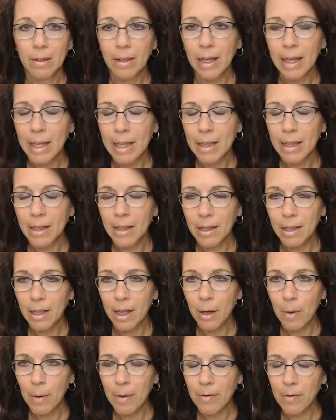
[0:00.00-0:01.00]

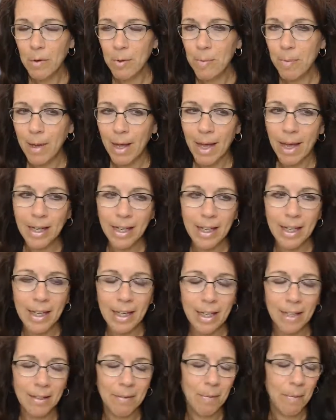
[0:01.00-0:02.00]
Hello
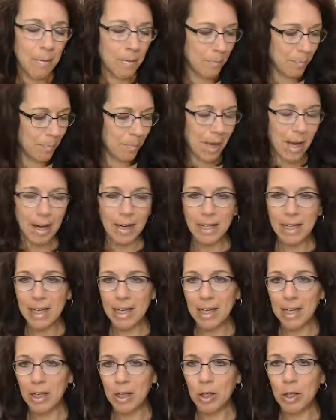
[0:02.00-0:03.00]
everybody, Bonnie
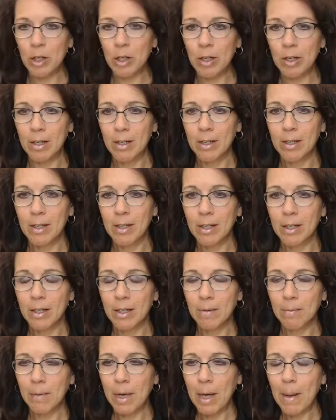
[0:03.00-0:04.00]
here.
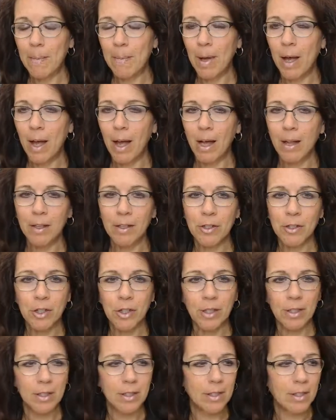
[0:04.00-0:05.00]
My
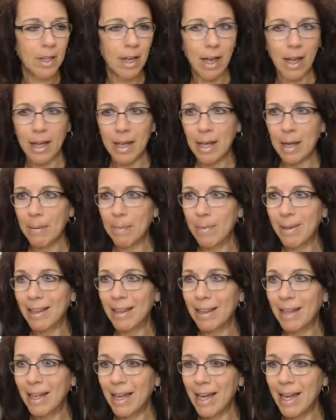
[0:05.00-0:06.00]
apologies, I am
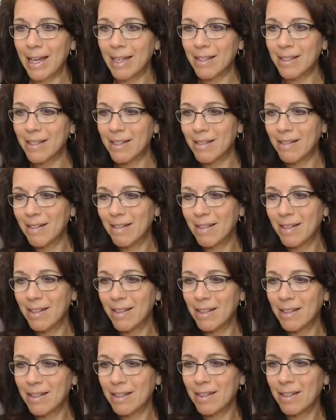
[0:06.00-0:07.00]
late.
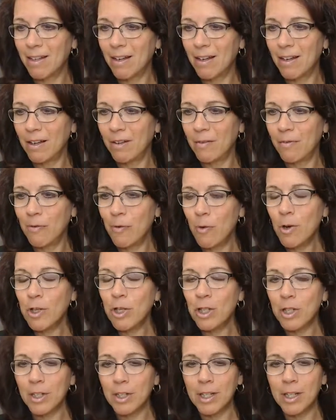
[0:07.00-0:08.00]
It is
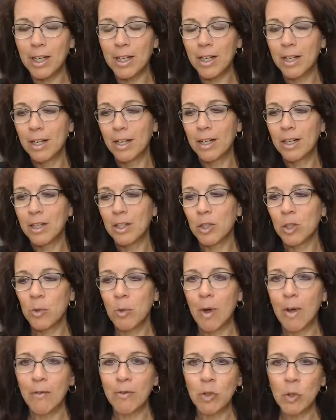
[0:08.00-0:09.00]
unfortunately
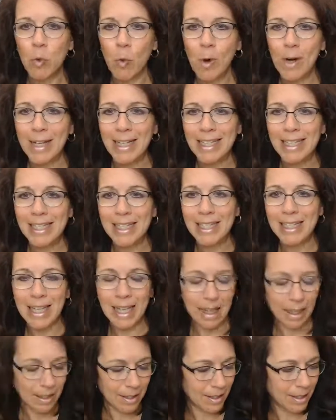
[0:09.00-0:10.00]

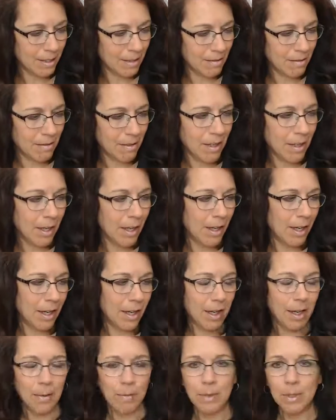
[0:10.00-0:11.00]
12:26
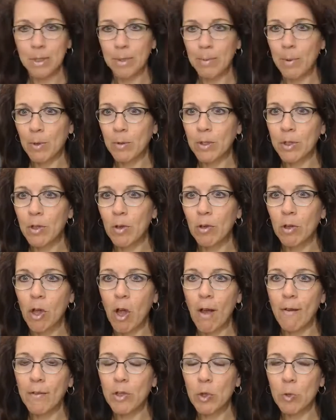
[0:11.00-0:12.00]
and I was supposed to go
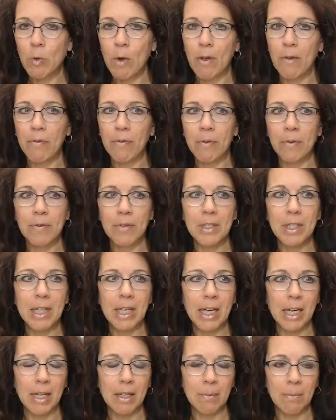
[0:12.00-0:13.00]
live at
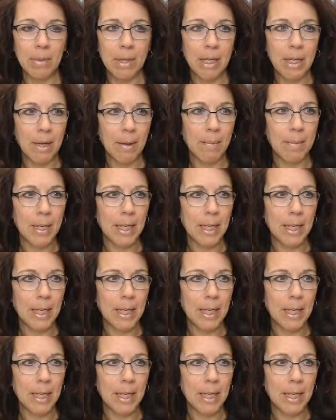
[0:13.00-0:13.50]
12:15 p.m.